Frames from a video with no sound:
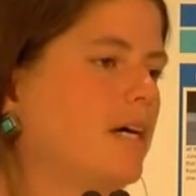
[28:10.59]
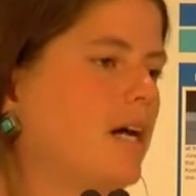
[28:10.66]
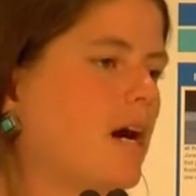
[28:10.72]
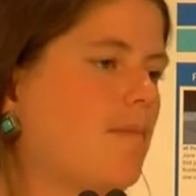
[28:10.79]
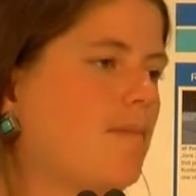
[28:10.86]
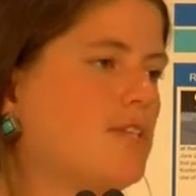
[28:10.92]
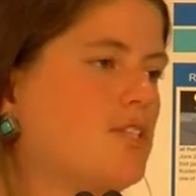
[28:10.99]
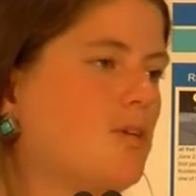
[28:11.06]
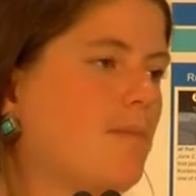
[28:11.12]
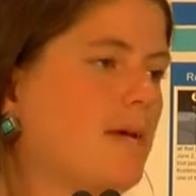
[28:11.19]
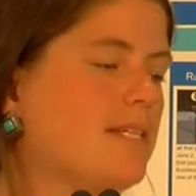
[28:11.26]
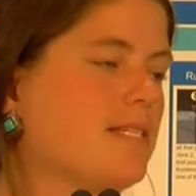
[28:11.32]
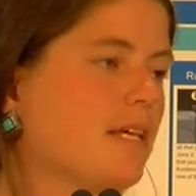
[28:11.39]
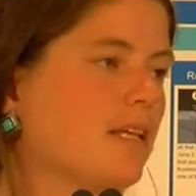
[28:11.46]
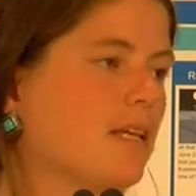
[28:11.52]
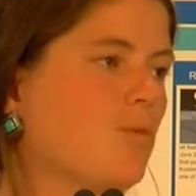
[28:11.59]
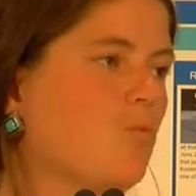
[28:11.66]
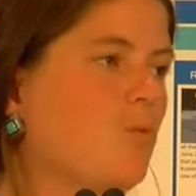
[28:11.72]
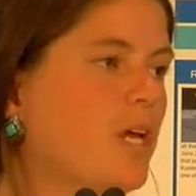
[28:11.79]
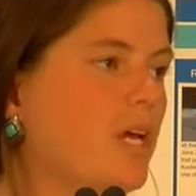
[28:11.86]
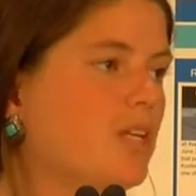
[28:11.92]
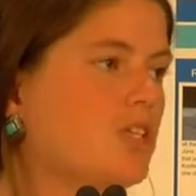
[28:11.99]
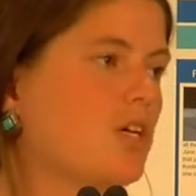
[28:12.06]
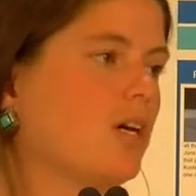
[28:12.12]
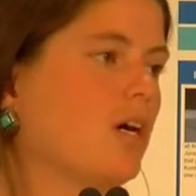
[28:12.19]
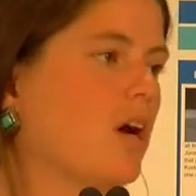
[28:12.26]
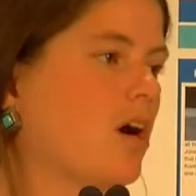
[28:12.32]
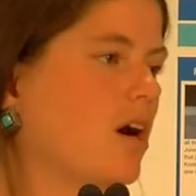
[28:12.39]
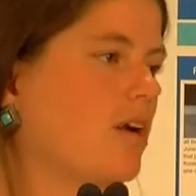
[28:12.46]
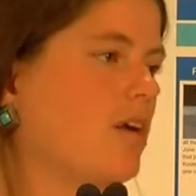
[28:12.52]
And so basically we took
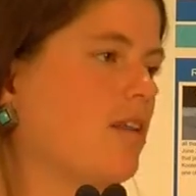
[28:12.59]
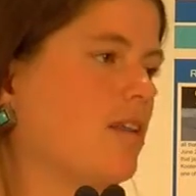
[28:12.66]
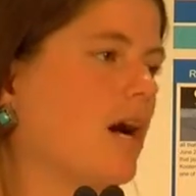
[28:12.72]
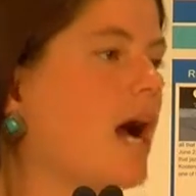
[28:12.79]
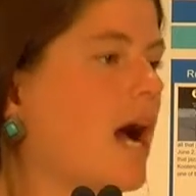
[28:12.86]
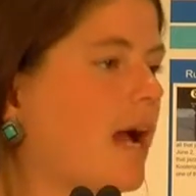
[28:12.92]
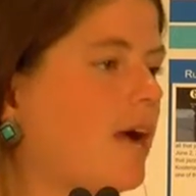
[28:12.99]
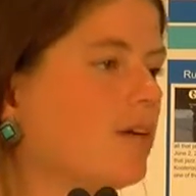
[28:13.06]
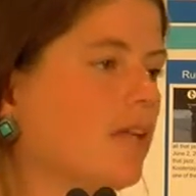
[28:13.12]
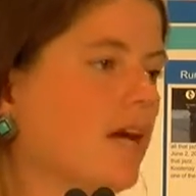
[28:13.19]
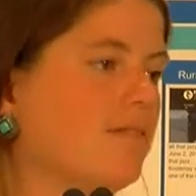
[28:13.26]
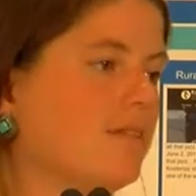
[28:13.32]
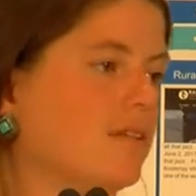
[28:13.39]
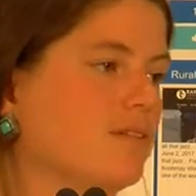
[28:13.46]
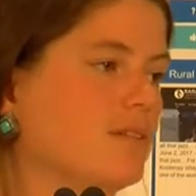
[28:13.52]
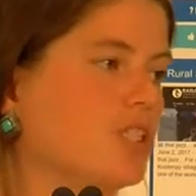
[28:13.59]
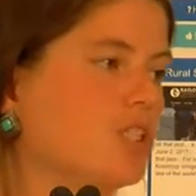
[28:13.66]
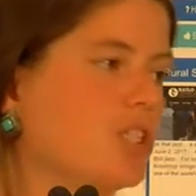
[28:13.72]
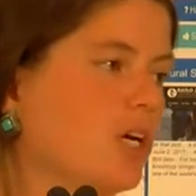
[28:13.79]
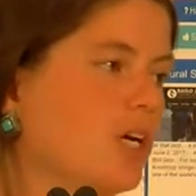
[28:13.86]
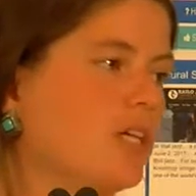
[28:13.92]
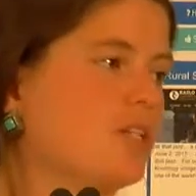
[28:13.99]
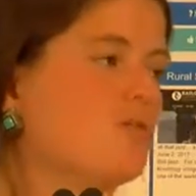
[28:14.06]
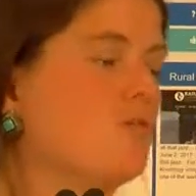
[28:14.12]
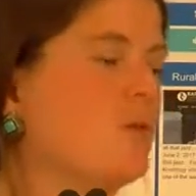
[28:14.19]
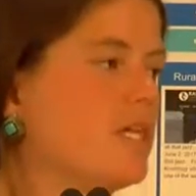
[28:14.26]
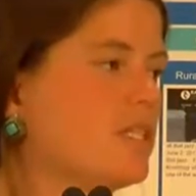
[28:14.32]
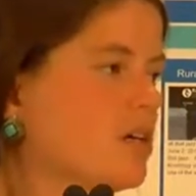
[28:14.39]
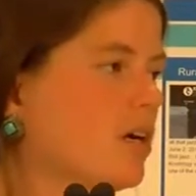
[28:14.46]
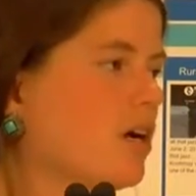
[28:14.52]
on the higher level of insurance,
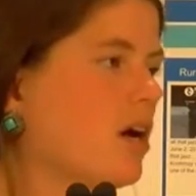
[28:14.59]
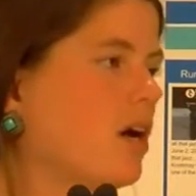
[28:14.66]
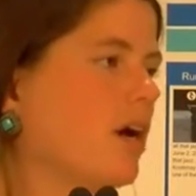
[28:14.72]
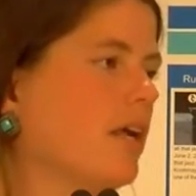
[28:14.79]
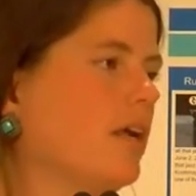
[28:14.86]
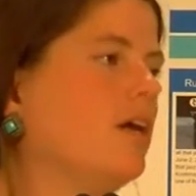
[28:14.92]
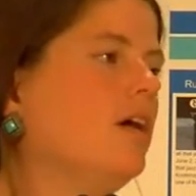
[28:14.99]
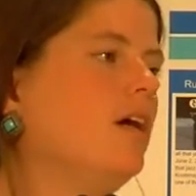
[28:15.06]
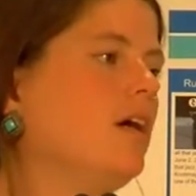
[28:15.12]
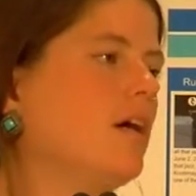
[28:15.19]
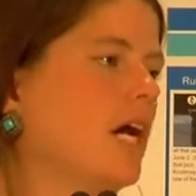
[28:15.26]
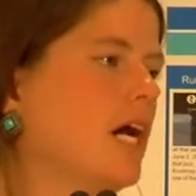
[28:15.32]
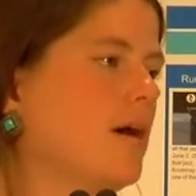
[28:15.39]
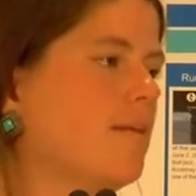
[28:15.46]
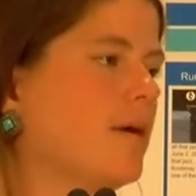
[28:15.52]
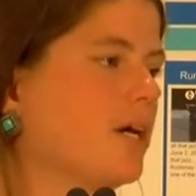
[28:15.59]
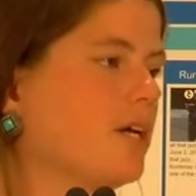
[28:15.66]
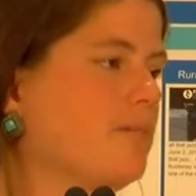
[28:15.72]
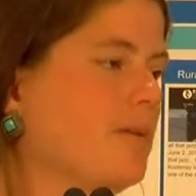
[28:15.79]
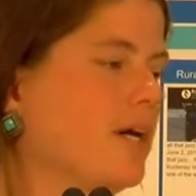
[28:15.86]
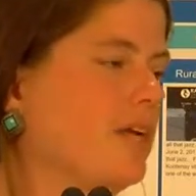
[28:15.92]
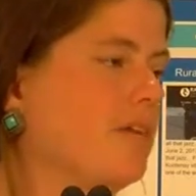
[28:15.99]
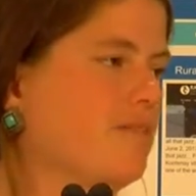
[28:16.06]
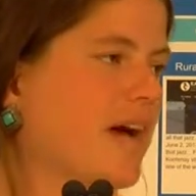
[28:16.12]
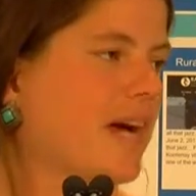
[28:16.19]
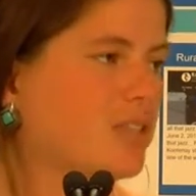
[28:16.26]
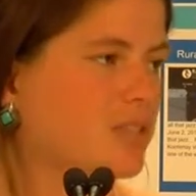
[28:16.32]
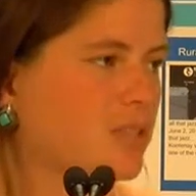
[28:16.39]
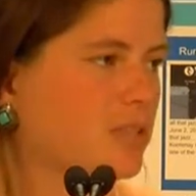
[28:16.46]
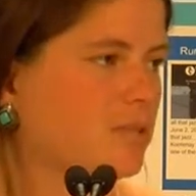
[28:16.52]
we took on a good
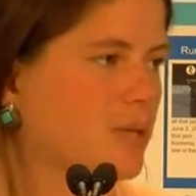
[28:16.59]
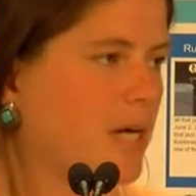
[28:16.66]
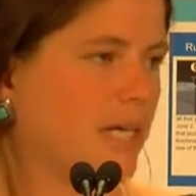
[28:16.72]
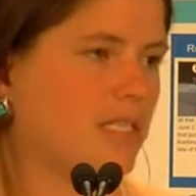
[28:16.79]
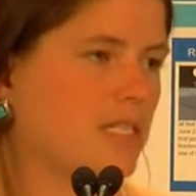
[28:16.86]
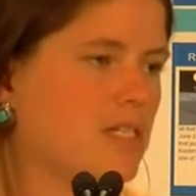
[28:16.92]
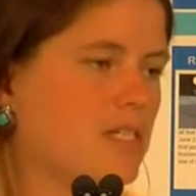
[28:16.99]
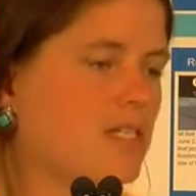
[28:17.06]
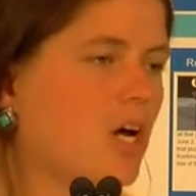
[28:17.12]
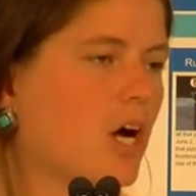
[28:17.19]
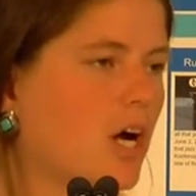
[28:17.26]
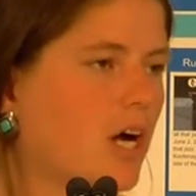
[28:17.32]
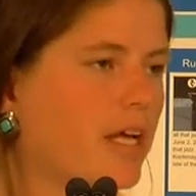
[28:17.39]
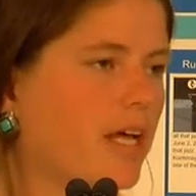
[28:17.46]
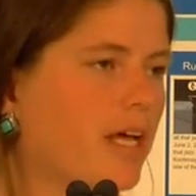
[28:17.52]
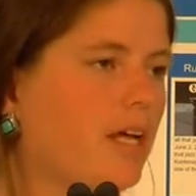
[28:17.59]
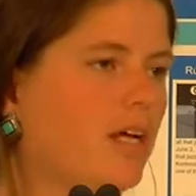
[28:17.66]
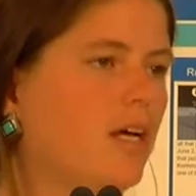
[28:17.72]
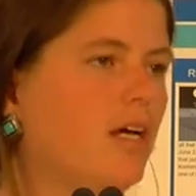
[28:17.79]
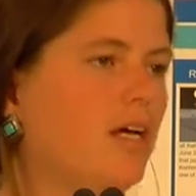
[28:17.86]
manufacturing practices audit,